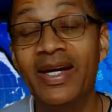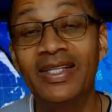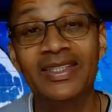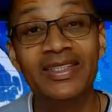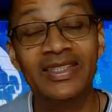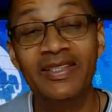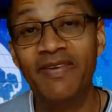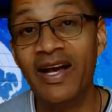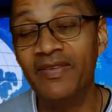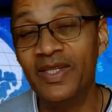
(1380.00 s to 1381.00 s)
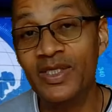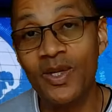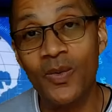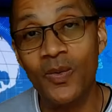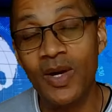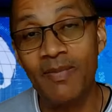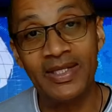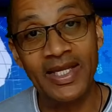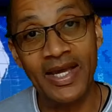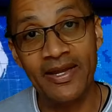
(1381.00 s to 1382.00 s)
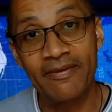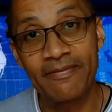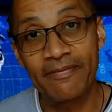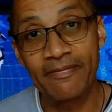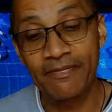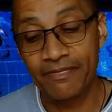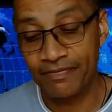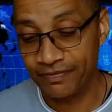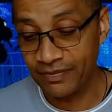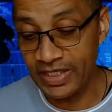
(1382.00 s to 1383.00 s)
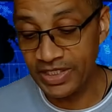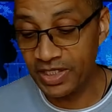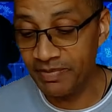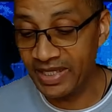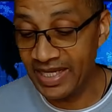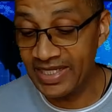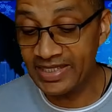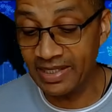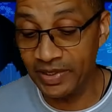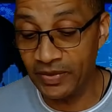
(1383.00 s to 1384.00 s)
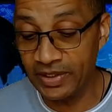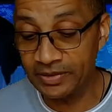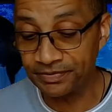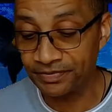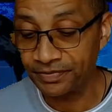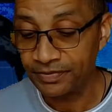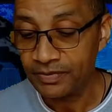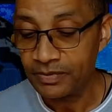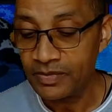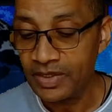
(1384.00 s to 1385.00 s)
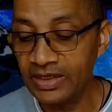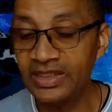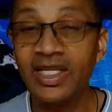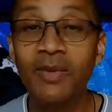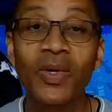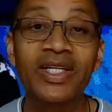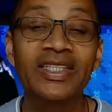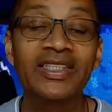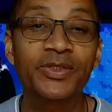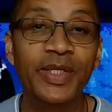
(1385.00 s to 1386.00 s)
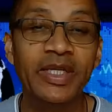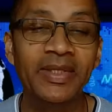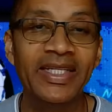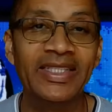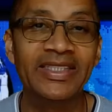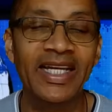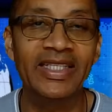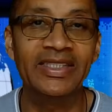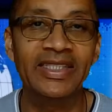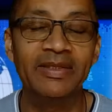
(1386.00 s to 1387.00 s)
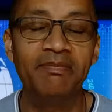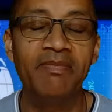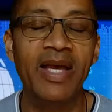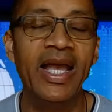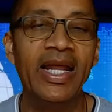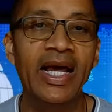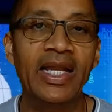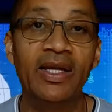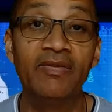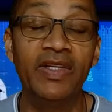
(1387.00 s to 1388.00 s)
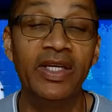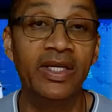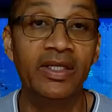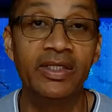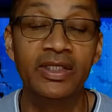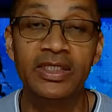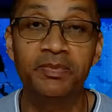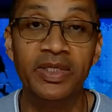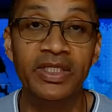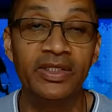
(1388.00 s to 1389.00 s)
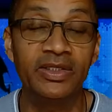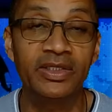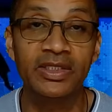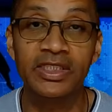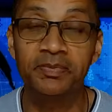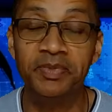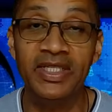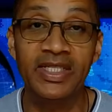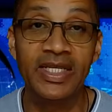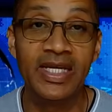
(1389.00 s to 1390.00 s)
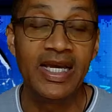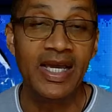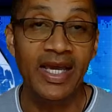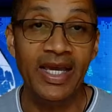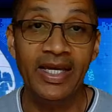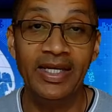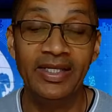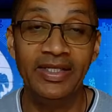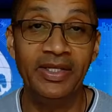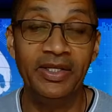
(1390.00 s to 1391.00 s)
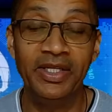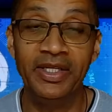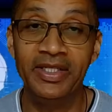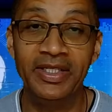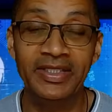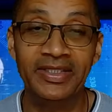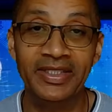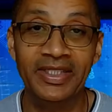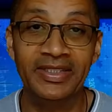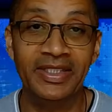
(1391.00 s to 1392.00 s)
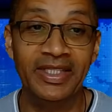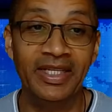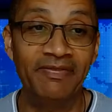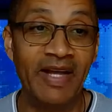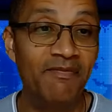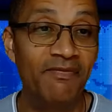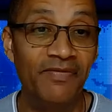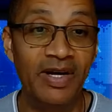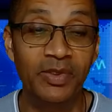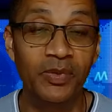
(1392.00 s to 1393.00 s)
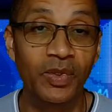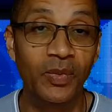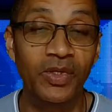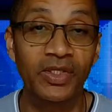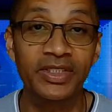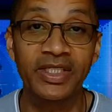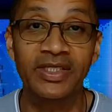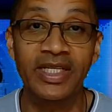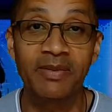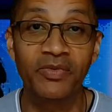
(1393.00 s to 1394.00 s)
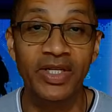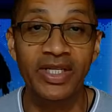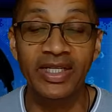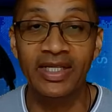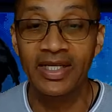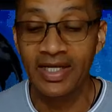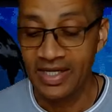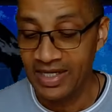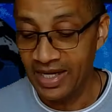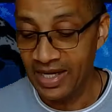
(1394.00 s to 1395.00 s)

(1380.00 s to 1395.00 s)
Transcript: maybe under 65 years old. How about that? There should be an age limit on it. Someone extremely intelligent. Man, I love to hear good speakers speak. And it's a gift. I'm fumbling with words here that I'm reading.